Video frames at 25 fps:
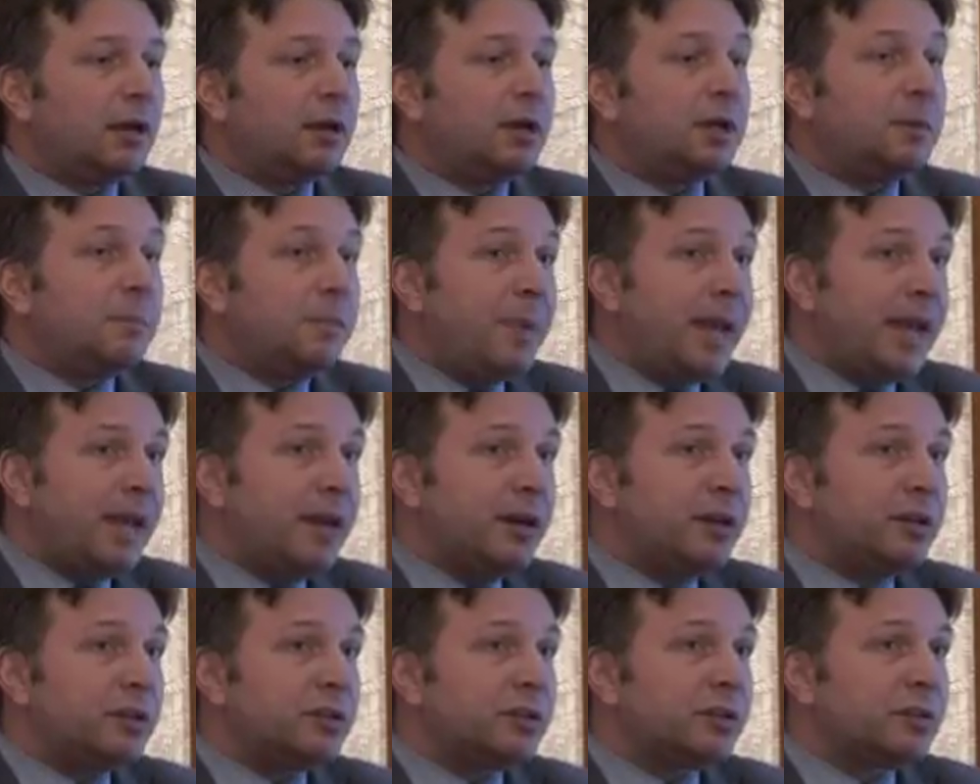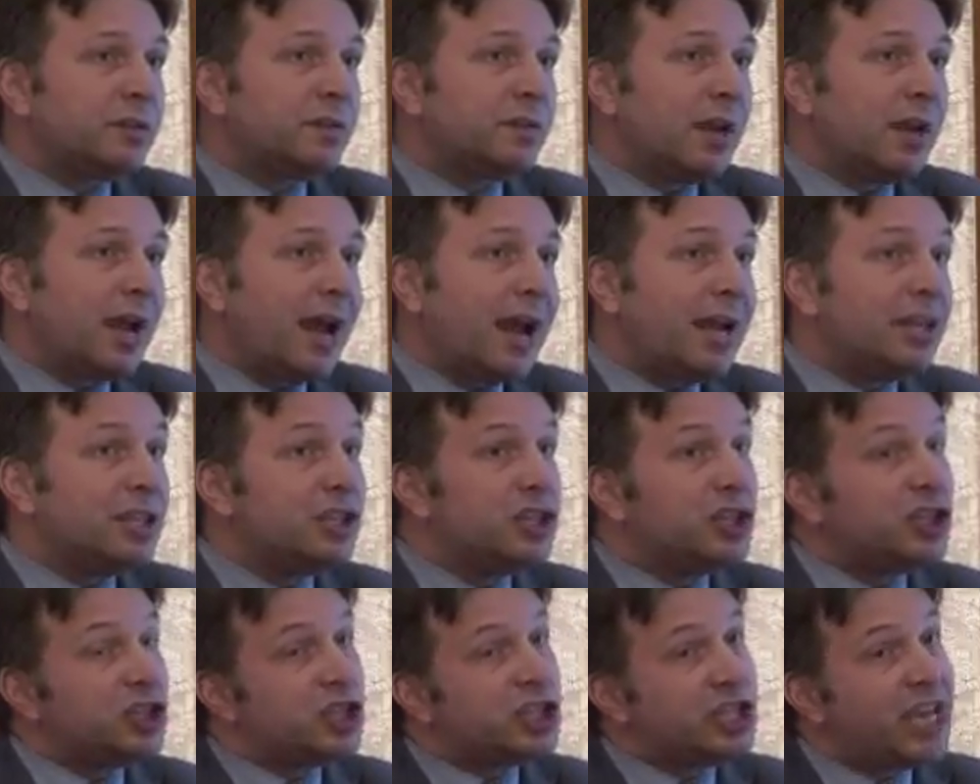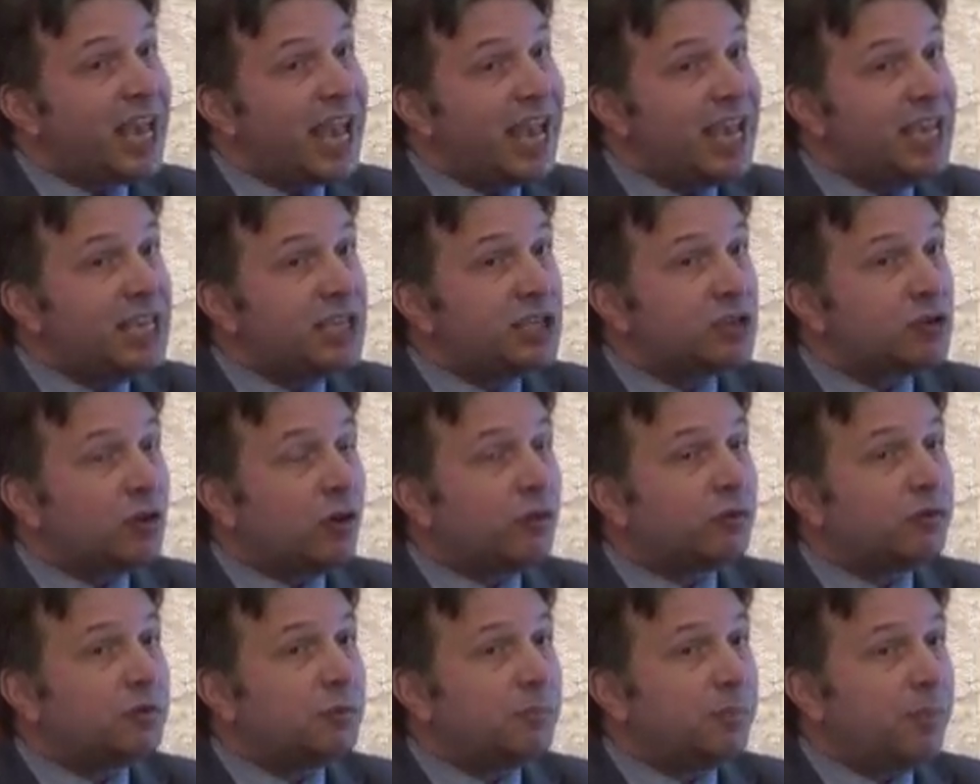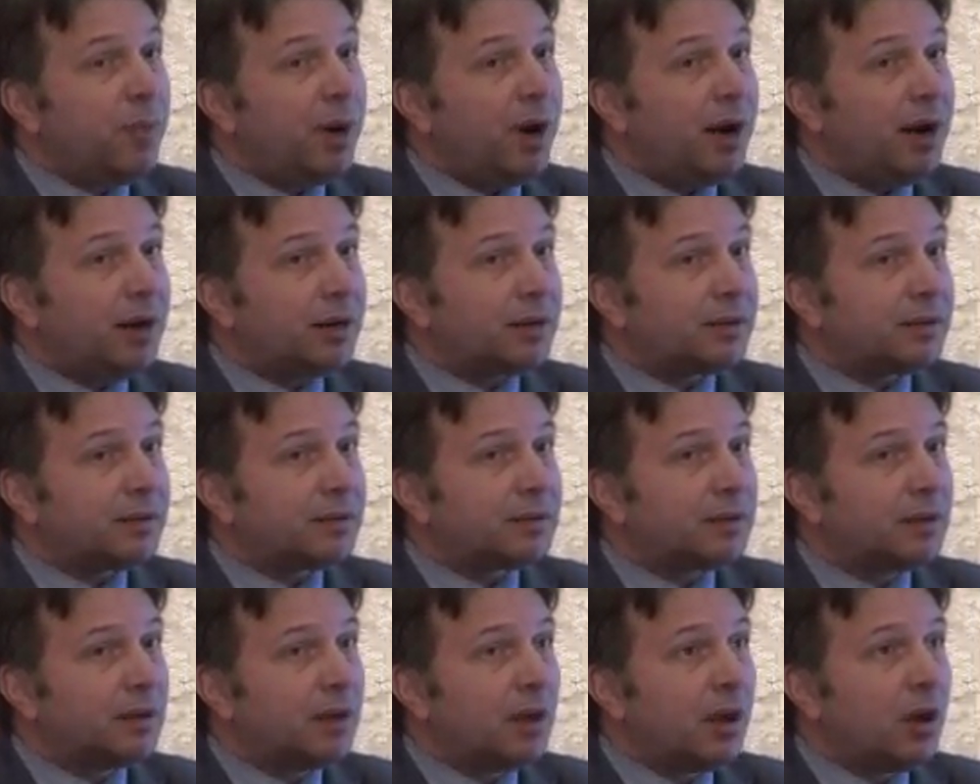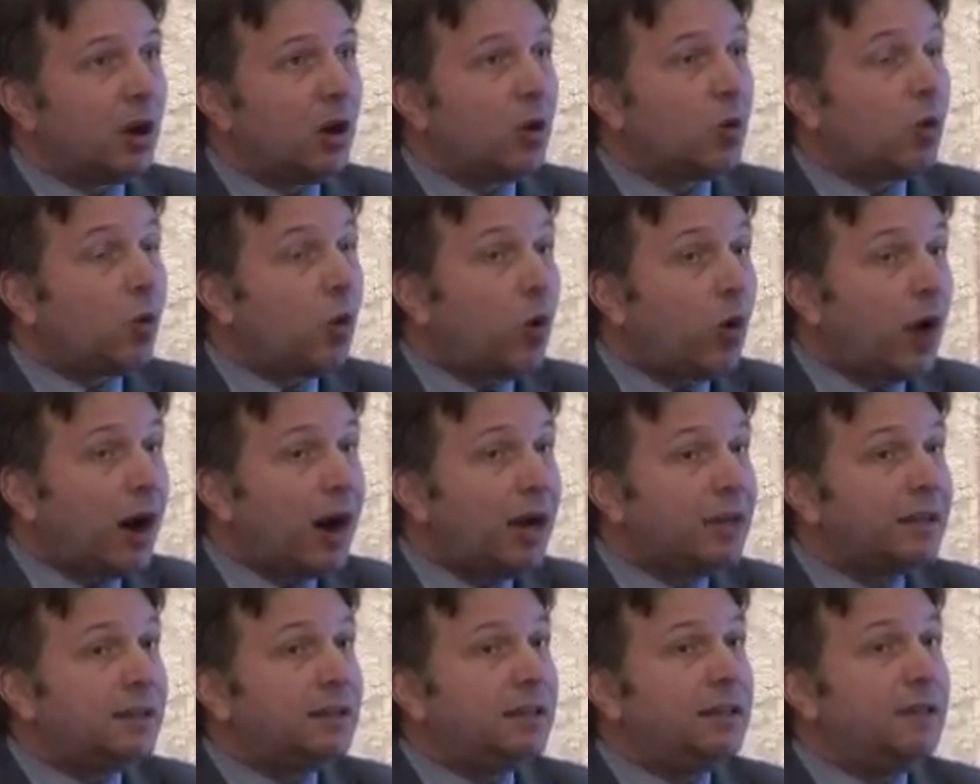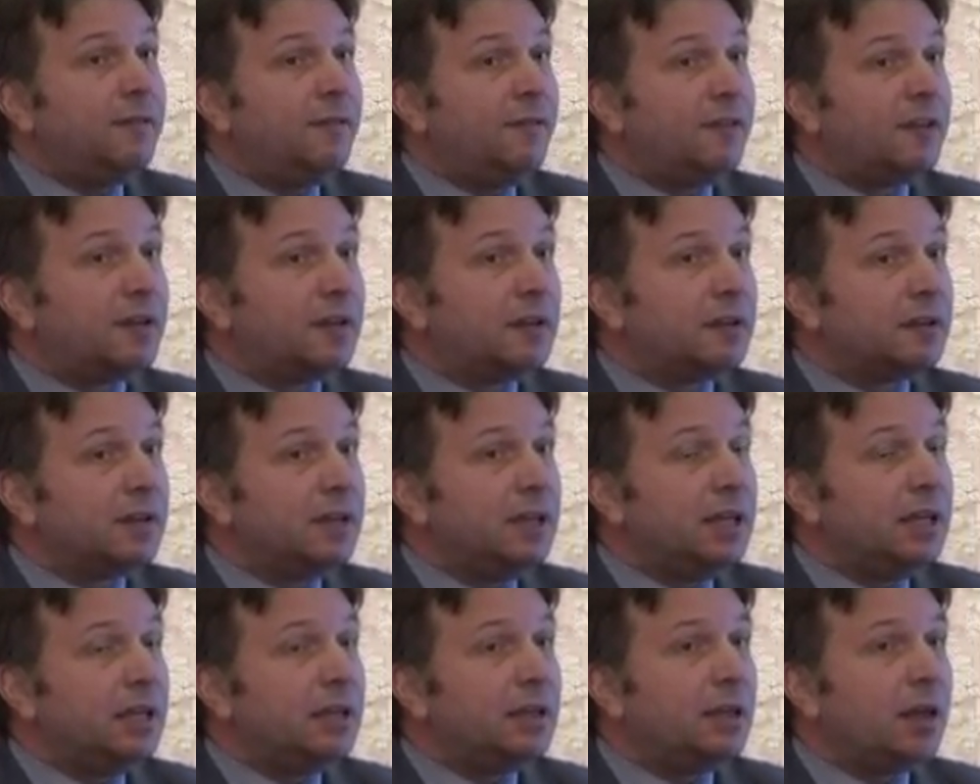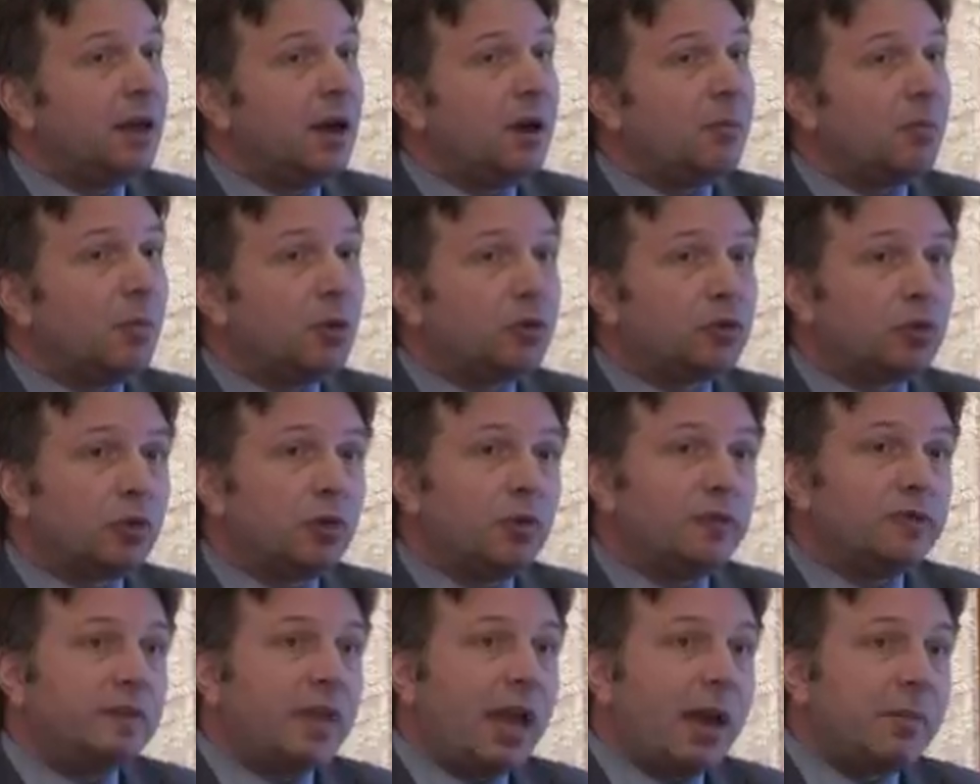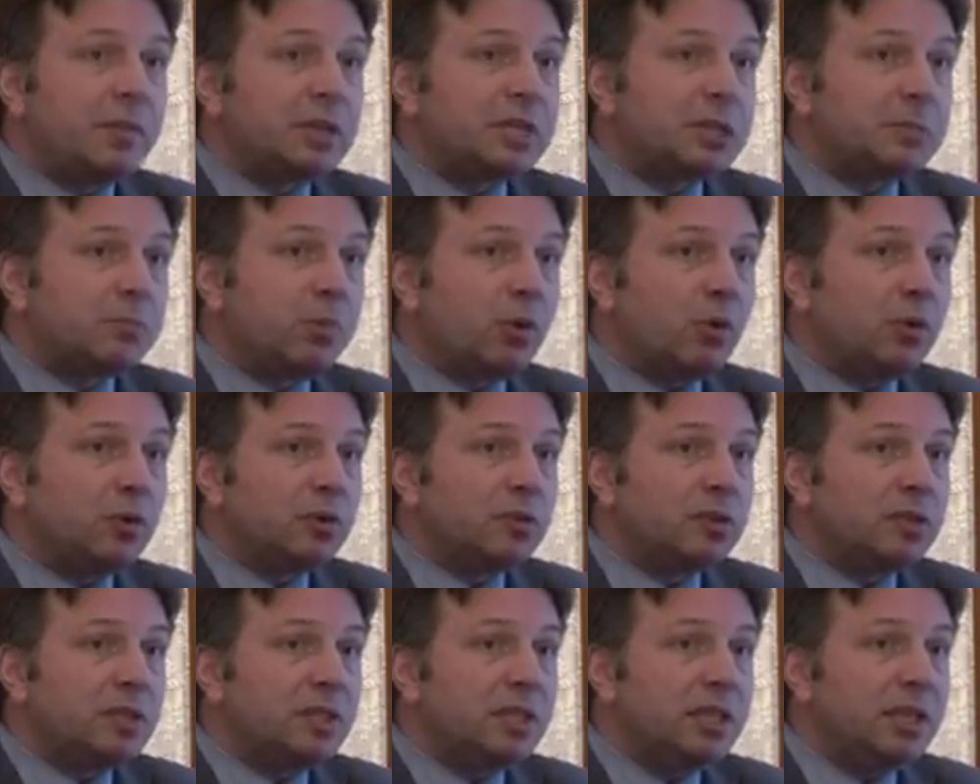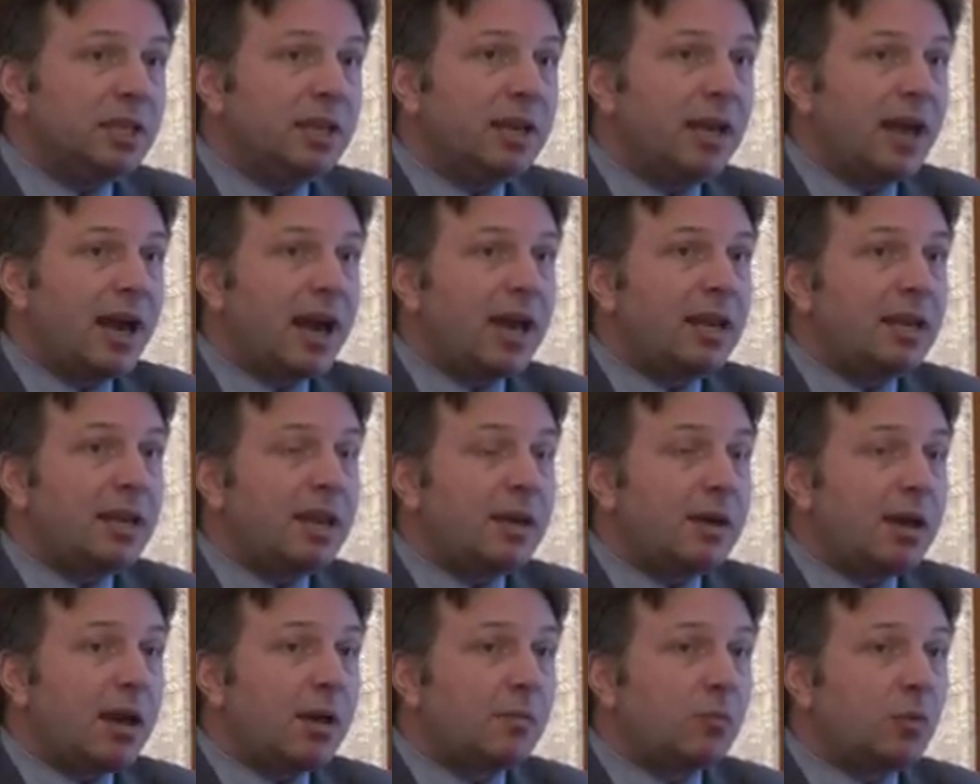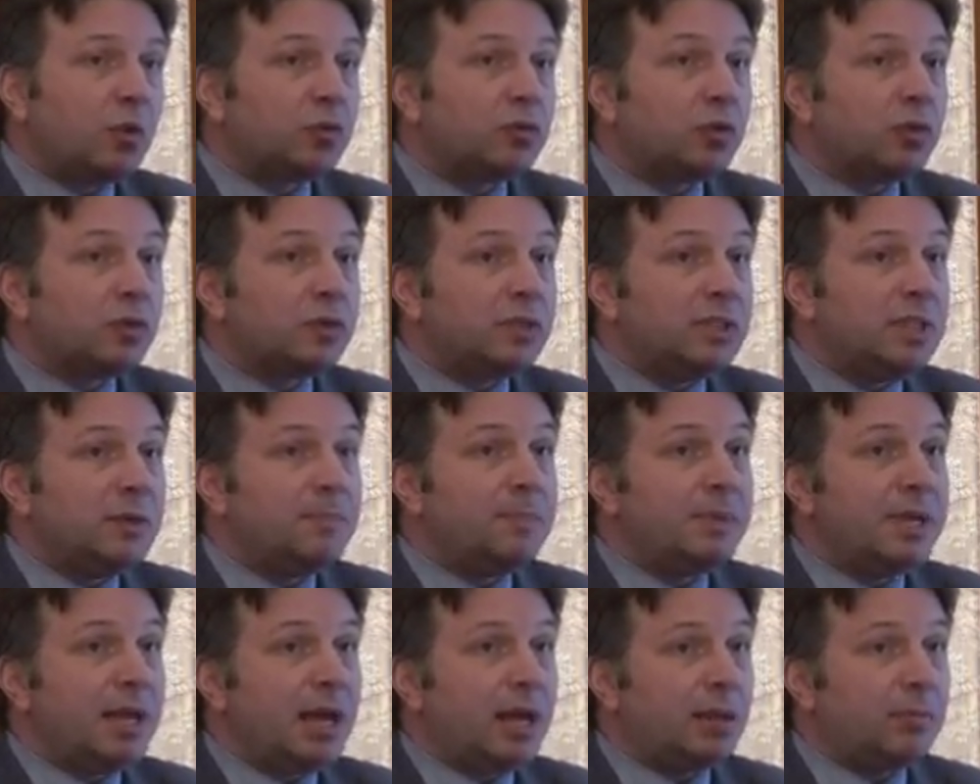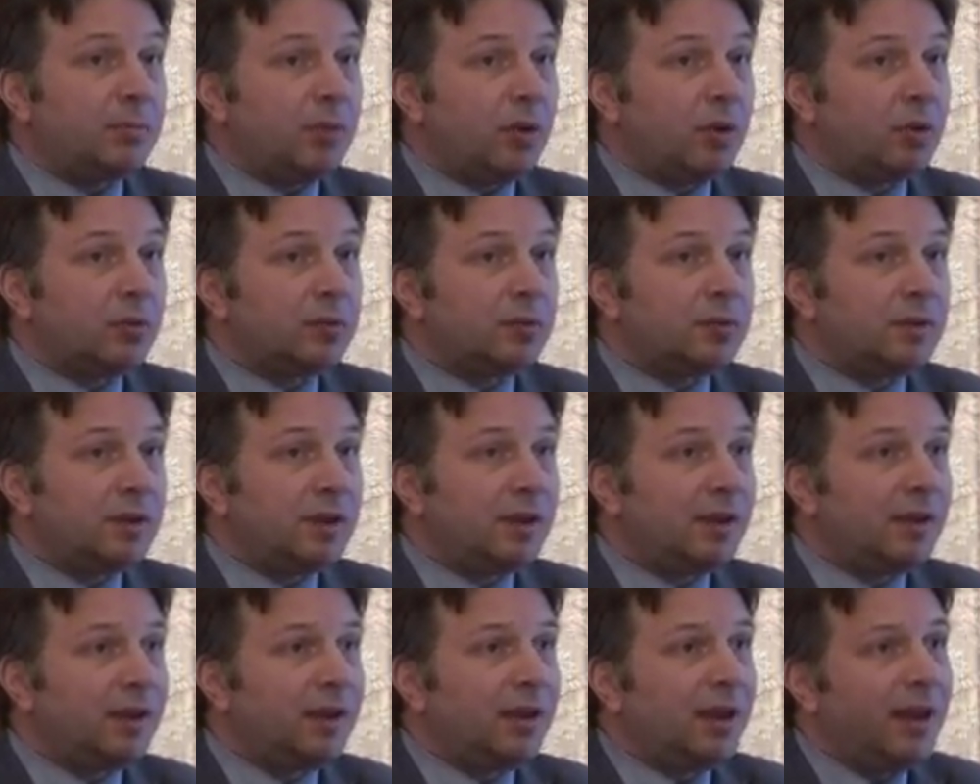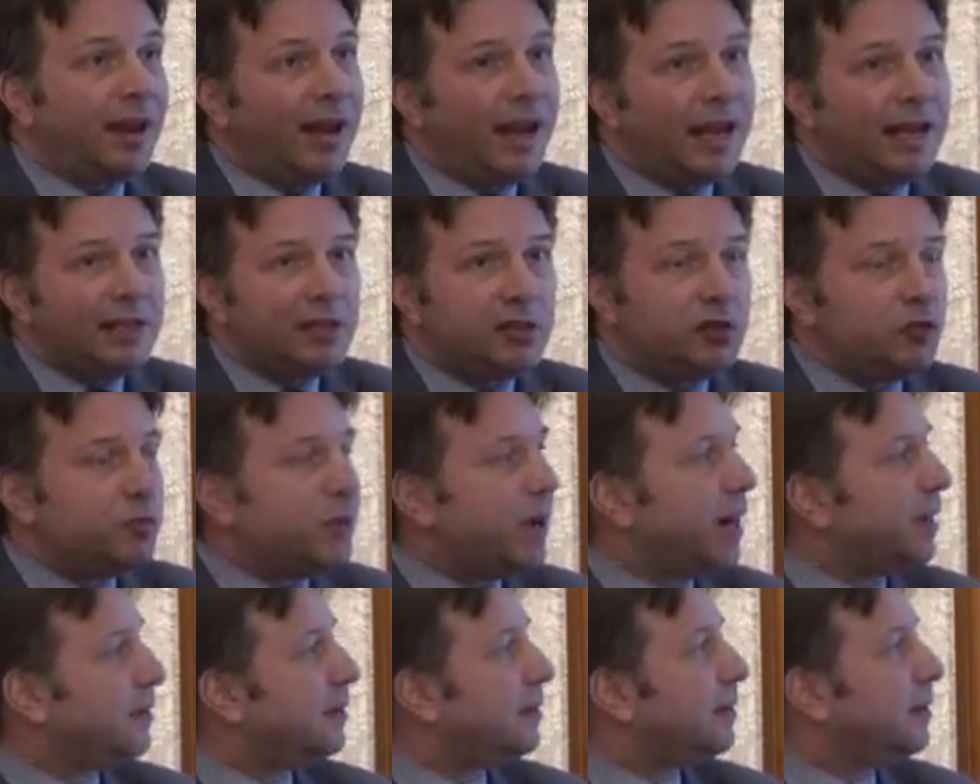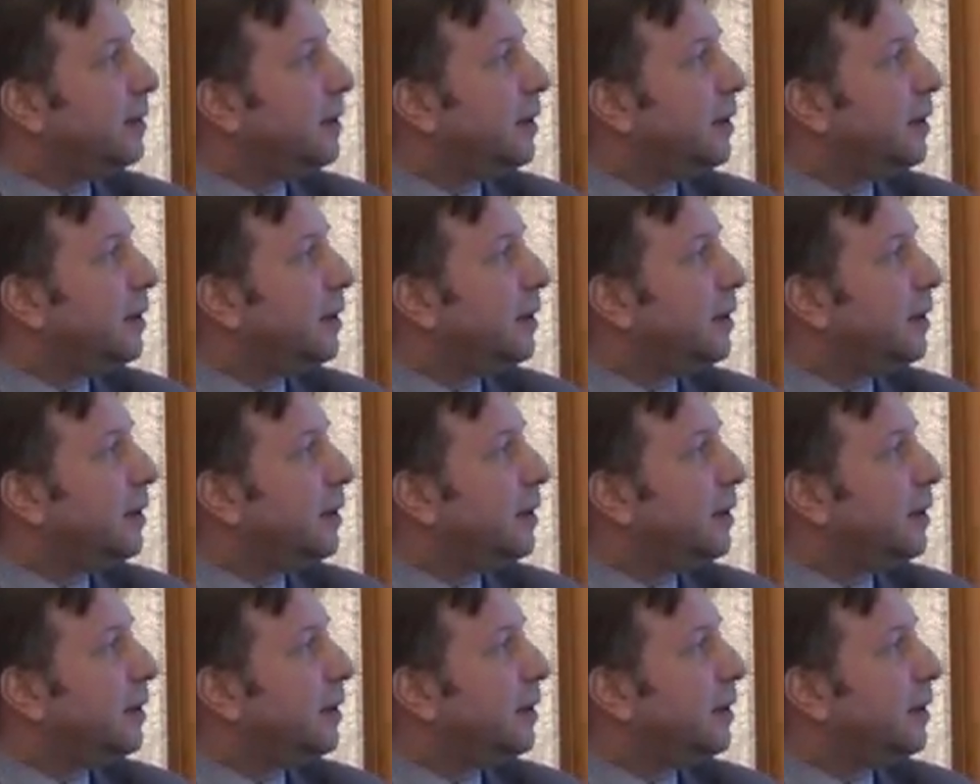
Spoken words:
repair and change of the parts quite different in motor own damage policy and motor TPL policy. As you might